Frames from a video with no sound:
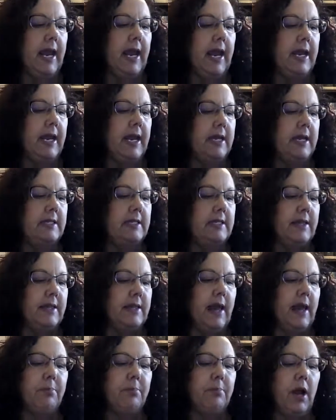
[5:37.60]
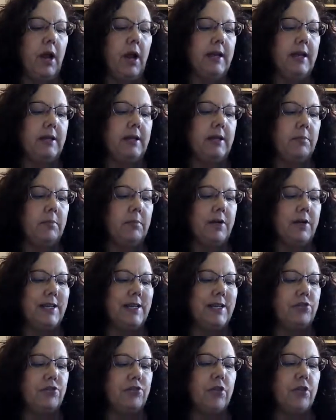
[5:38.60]
And that product number
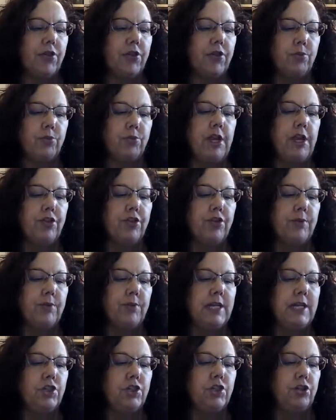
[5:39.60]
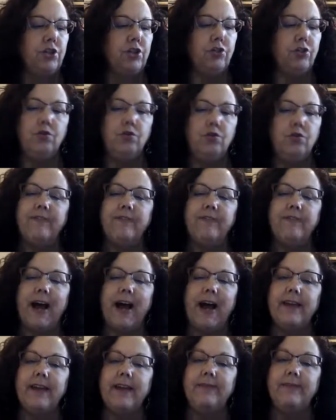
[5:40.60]
is
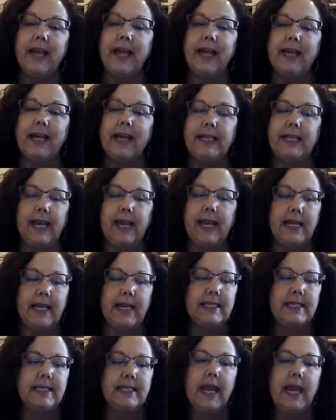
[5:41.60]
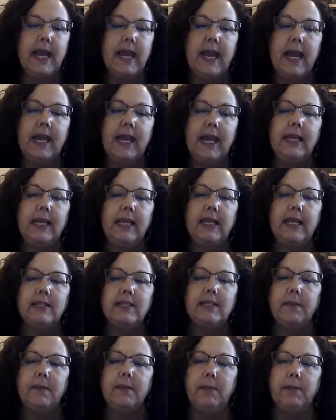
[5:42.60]
332598. And
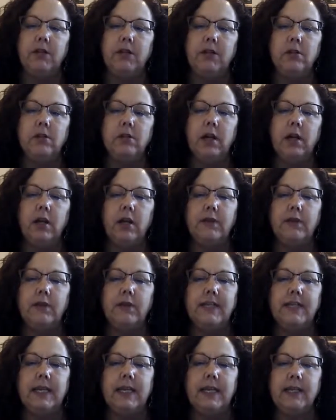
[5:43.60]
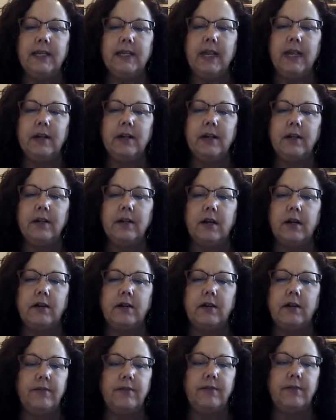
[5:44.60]
it's a bundle of skincare,
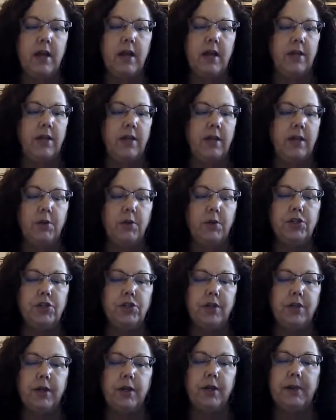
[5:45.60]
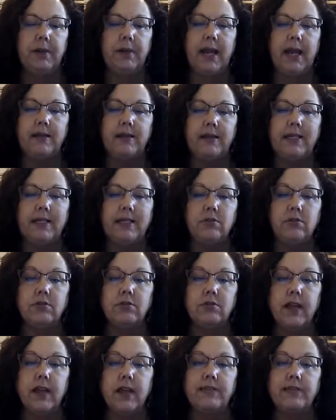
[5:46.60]
of the moisture therapy and the Skin
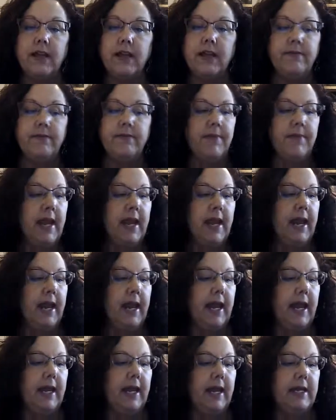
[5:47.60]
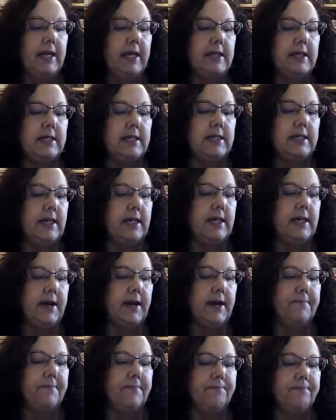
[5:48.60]
So Soft stuff. And